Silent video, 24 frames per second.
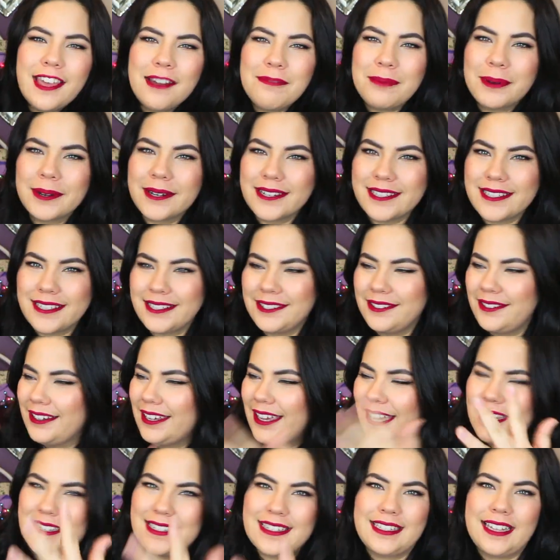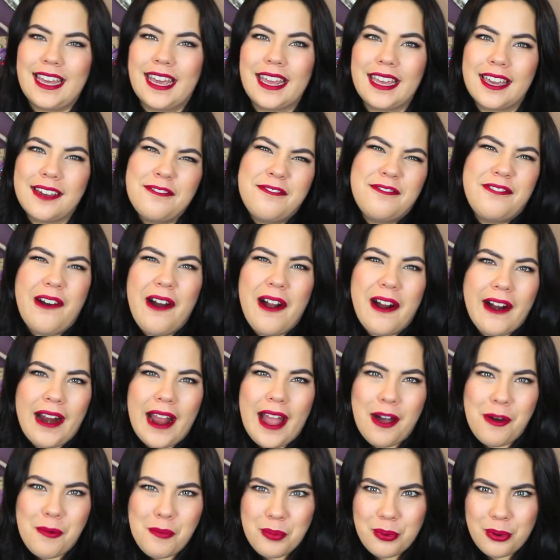that person who gets like far out